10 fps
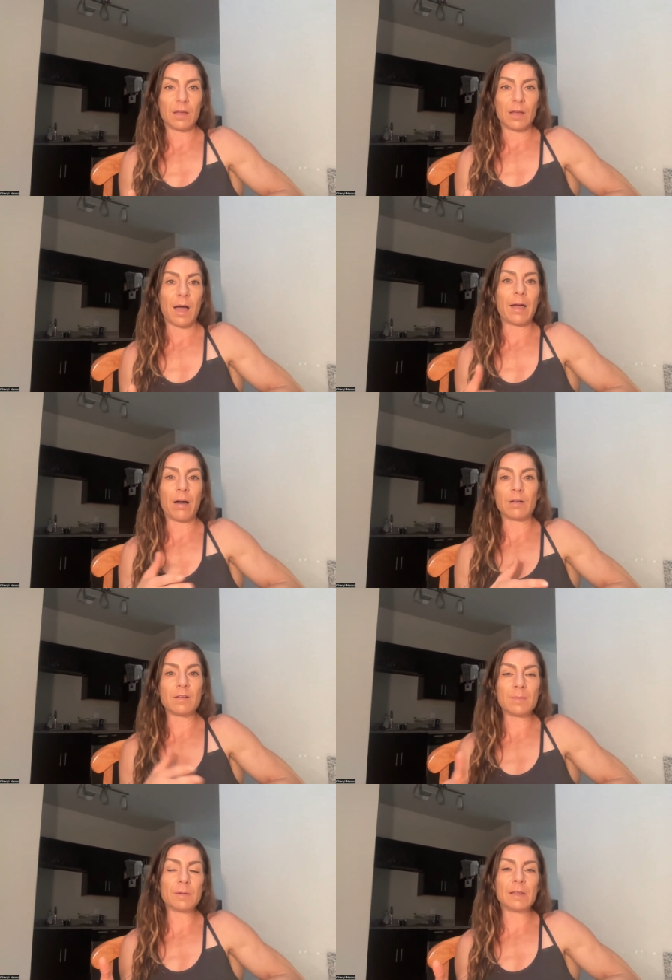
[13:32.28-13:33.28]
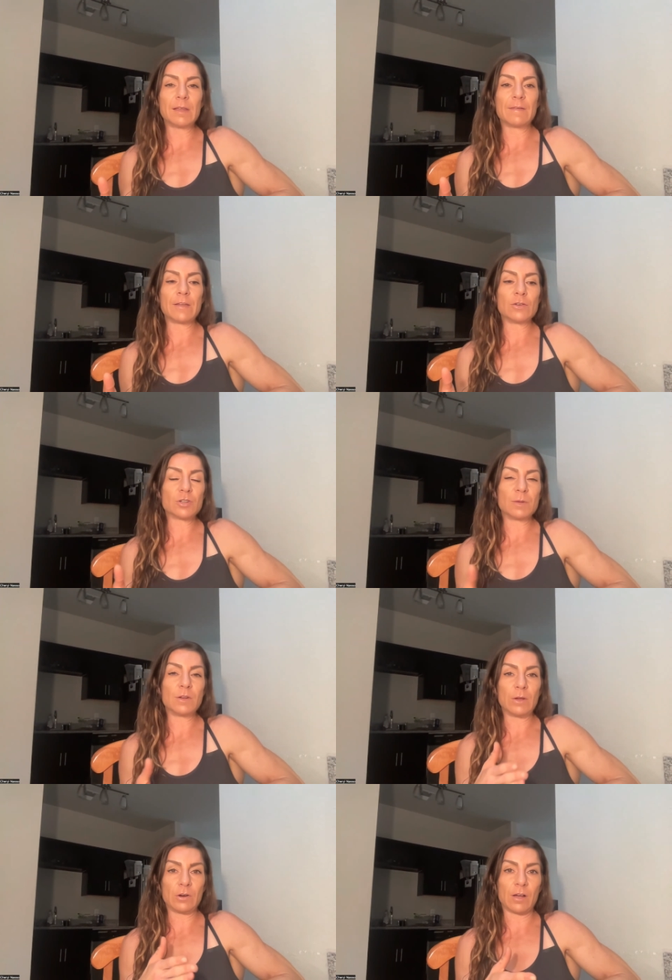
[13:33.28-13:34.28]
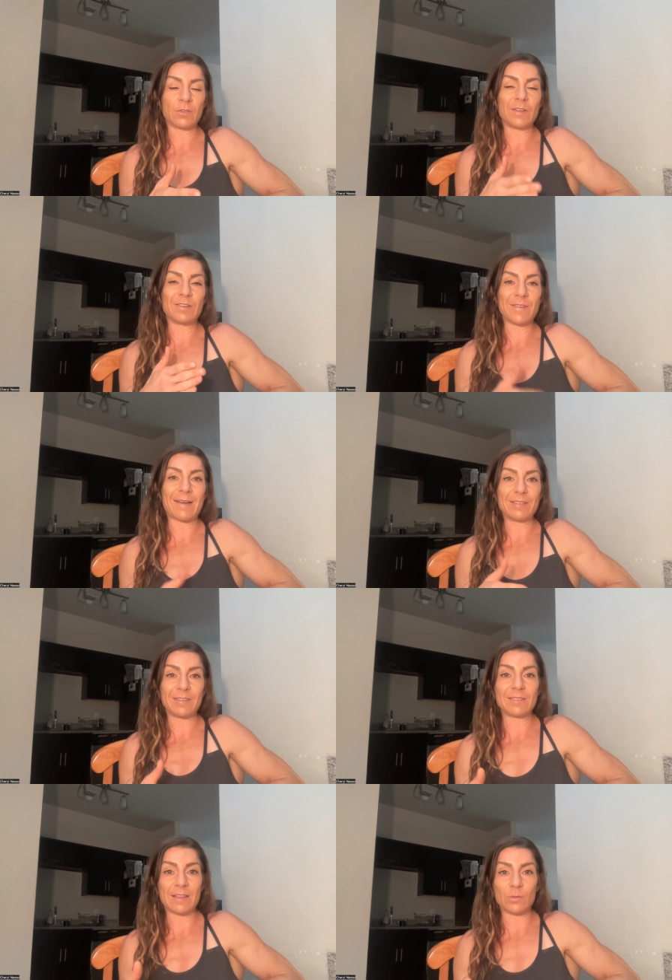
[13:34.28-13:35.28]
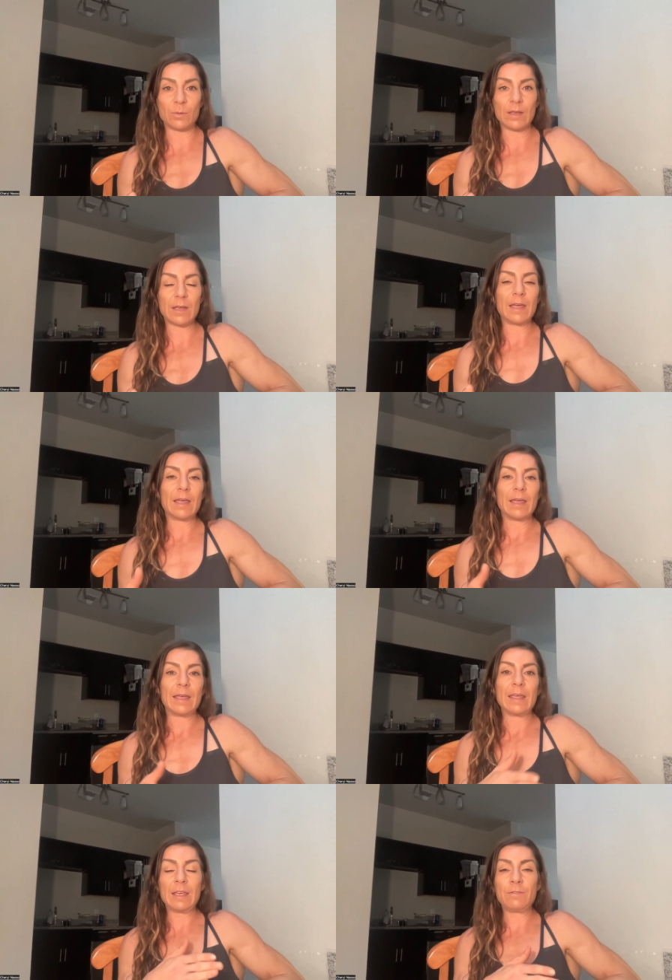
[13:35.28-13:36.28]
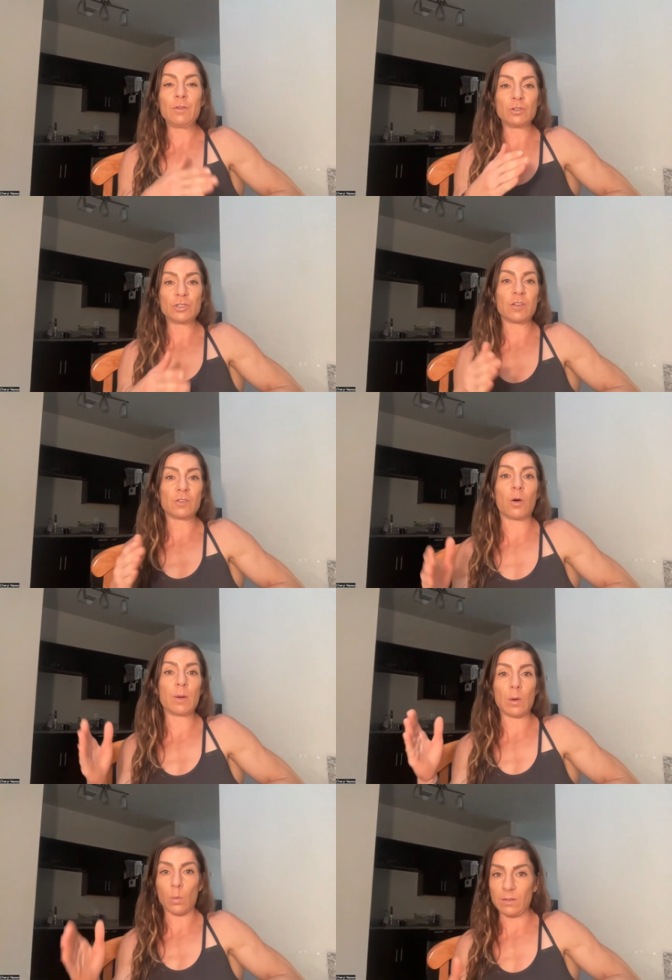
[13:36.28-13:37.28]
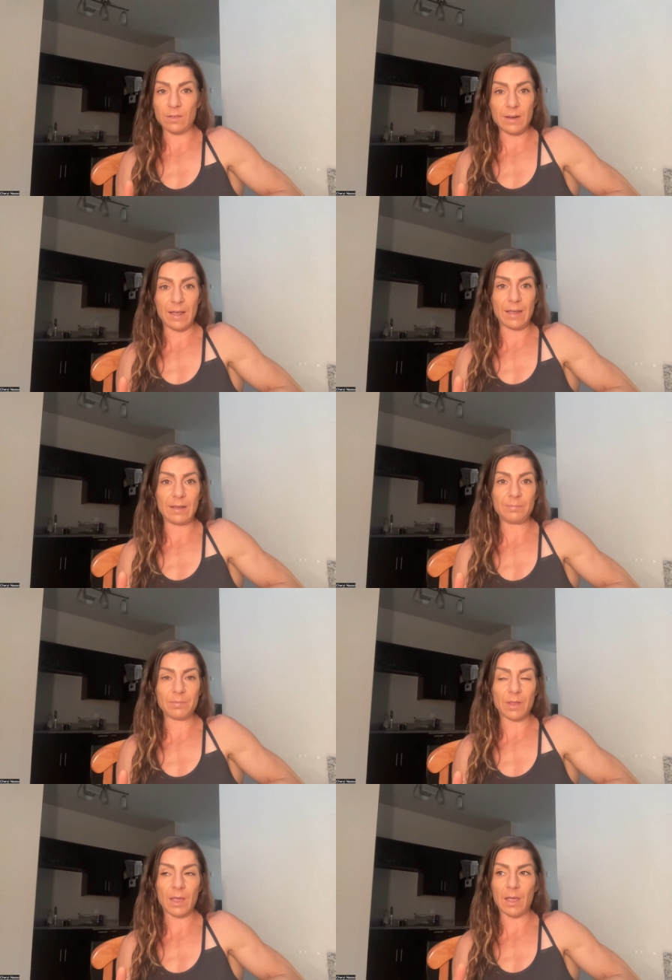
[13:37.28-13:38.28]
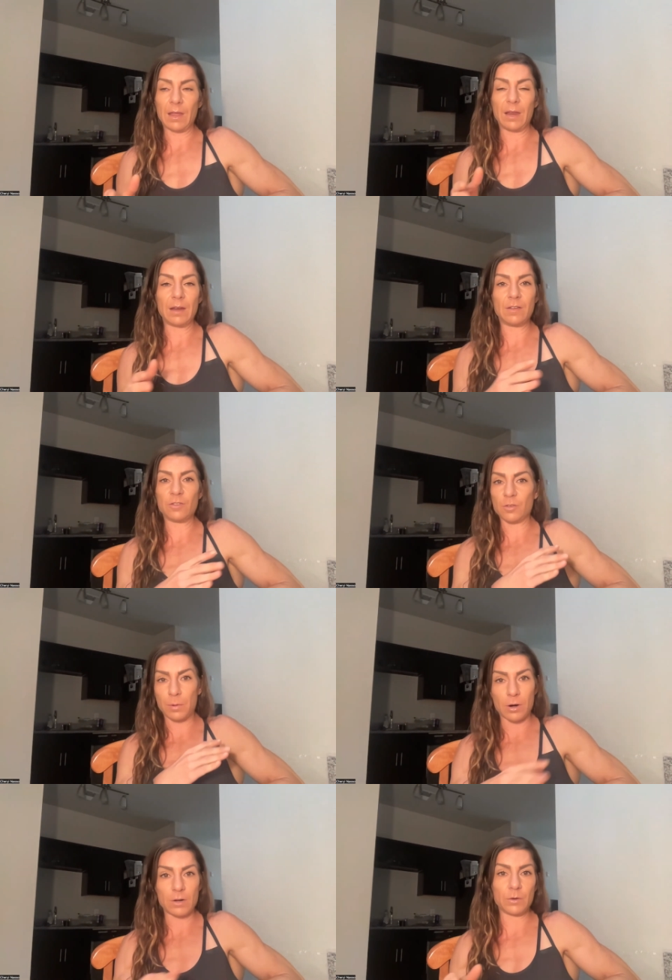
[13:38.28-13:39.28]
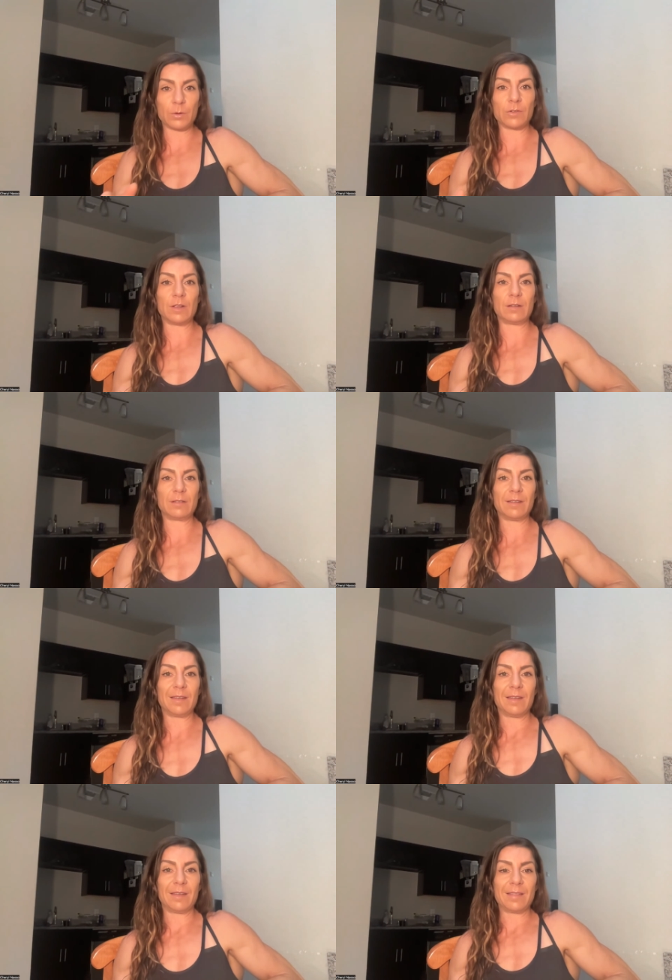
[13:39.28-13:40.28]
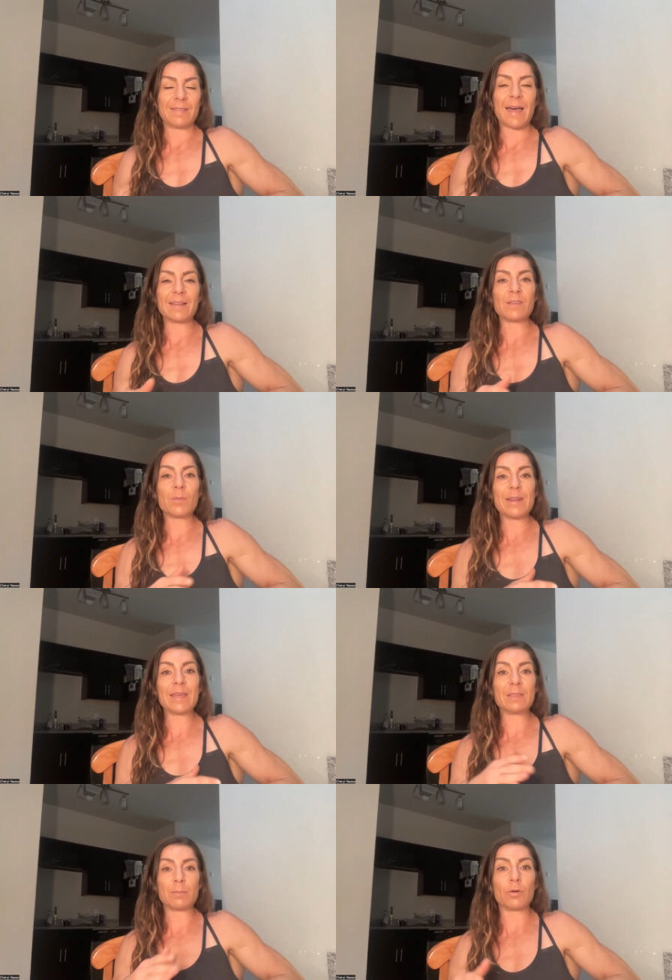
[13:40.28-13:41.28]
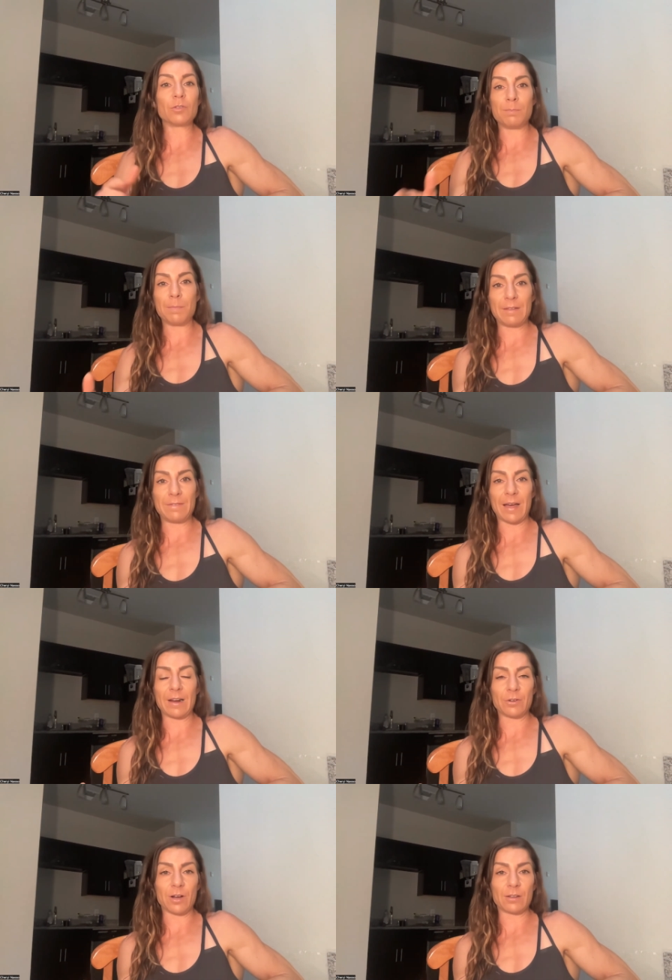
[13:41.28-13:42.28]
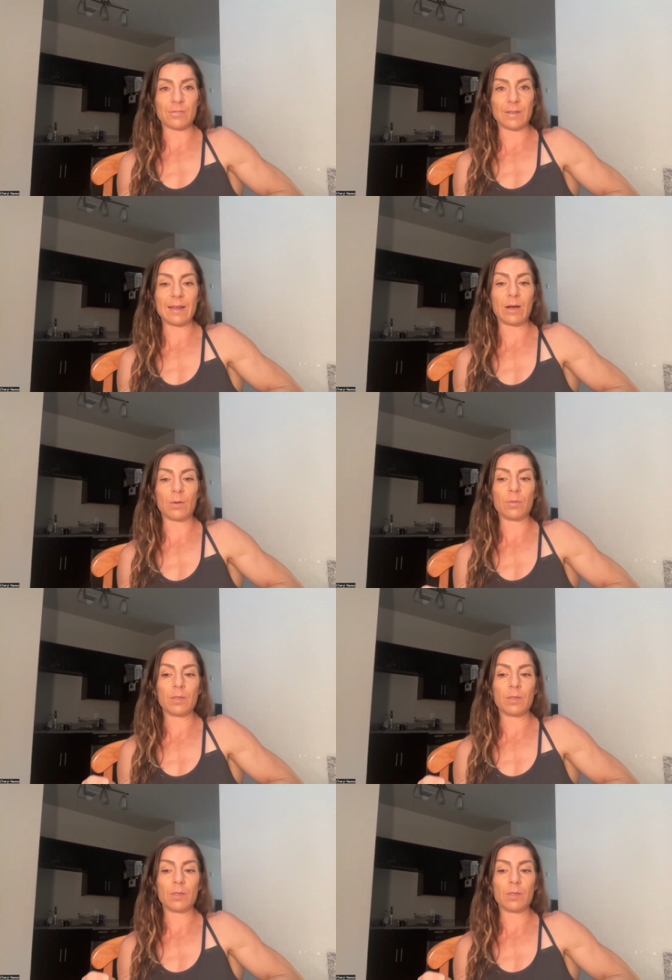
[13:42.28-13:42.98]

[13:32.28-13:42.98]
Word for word: I honestly believe that you should be doing CrossFit five to six days a week if you're just going once a day and it's just part of your routine. That's the way to get the most benefit out of CrossFit. Now,